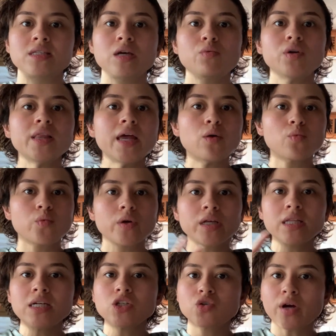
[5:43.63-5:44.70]
They were like
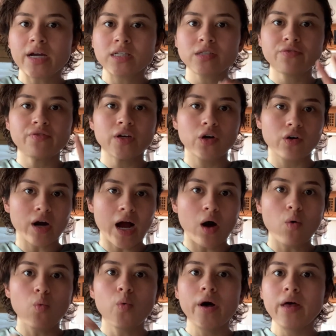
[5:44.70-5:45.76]
really trying to figure
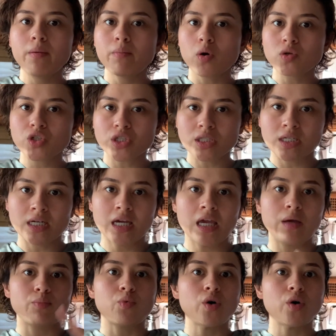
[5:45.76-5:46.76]
out what emotions to keep,